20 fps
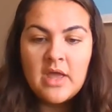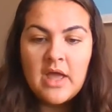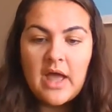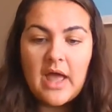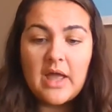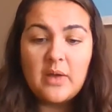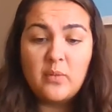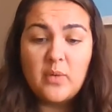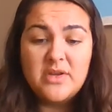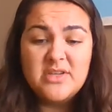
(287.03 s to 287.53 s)

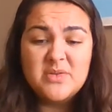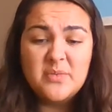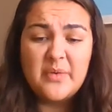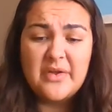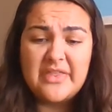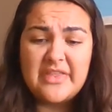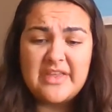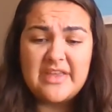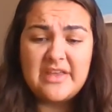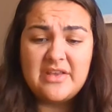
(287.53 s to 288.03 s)
"I wonder where
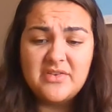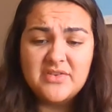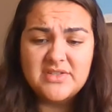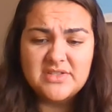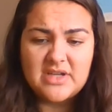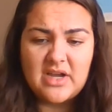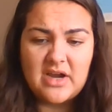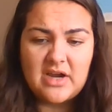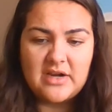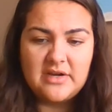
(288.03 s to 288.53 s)
the eels
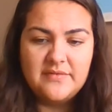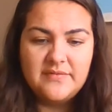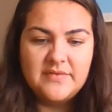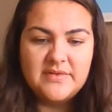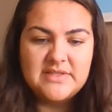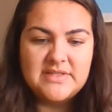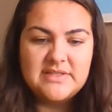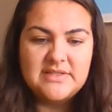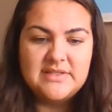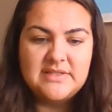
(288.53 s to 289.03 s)
are,"
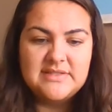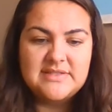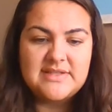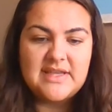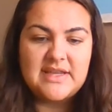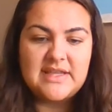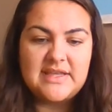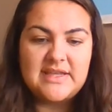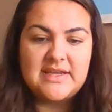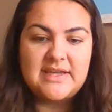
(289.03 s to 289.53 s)

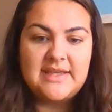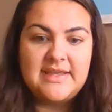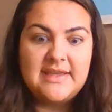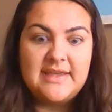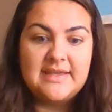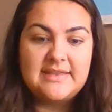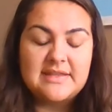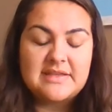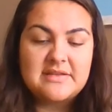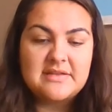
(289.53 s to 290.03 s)
said Annie,
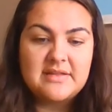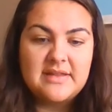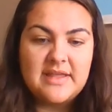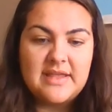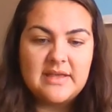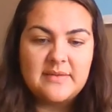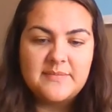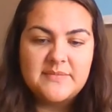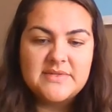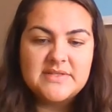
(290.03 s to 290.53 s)
"and the
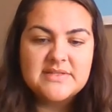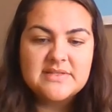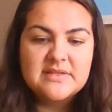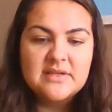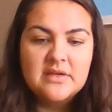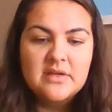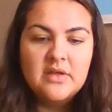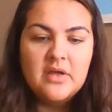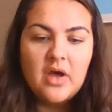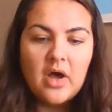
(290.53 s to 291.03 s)
clams."
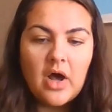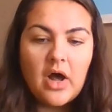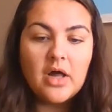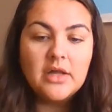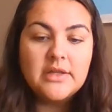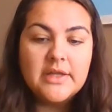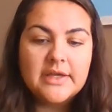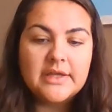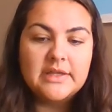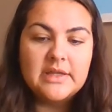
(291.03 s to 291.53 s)
"I'll
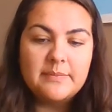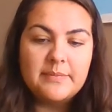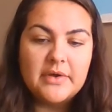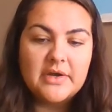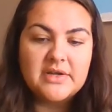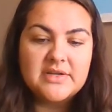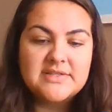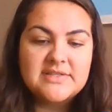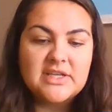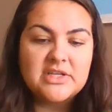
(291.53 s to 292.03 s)
look in the
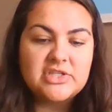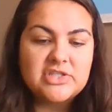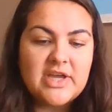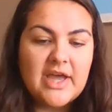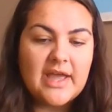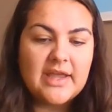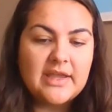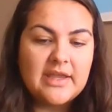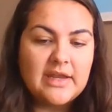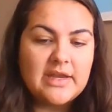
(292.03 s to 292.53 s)
book," said
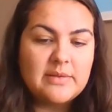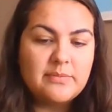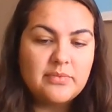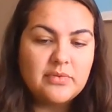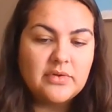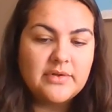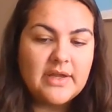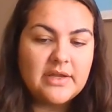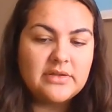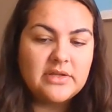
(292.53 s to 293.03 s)
Jack, and he
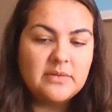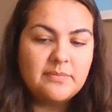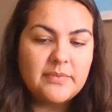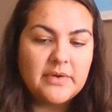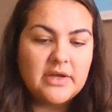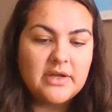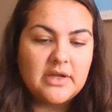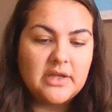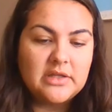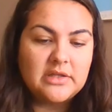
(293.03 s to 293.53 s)
pulled out their
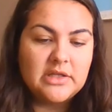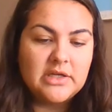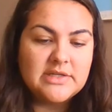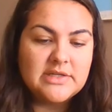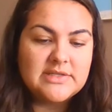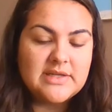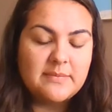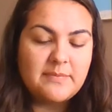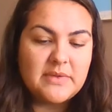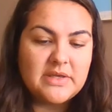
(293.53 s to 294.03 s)
book and looked
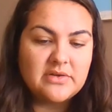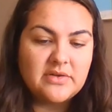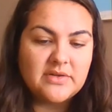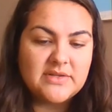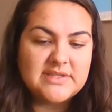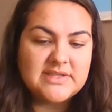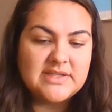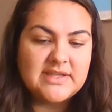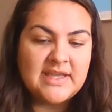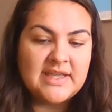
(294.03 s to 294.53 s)
up
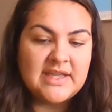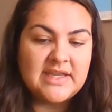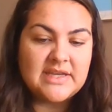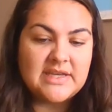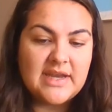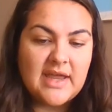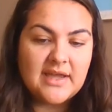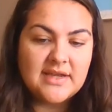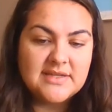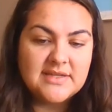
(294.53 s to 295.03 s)
eels in the
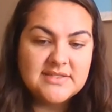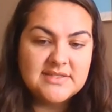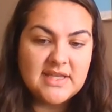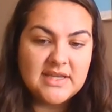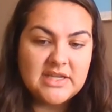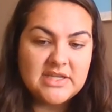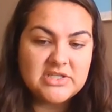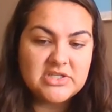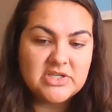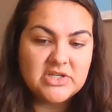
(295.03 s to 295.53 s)
index, and
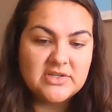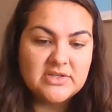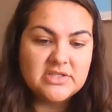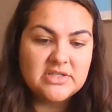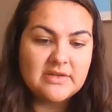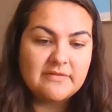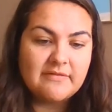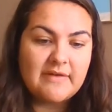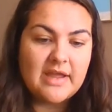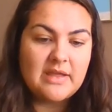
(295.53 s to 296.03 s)
he turned to
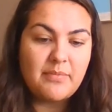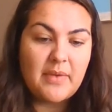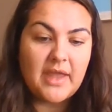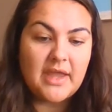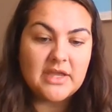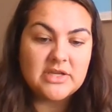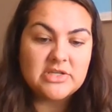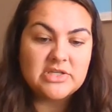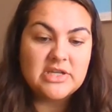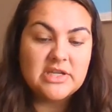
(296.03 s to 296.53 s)
the right
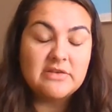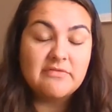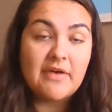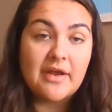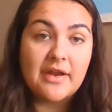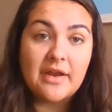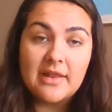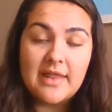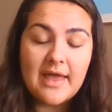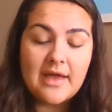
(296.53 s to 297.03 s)
page and he read
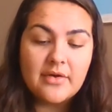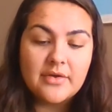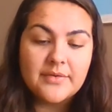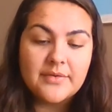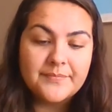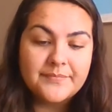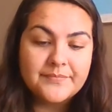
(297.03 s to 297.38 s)
aloud.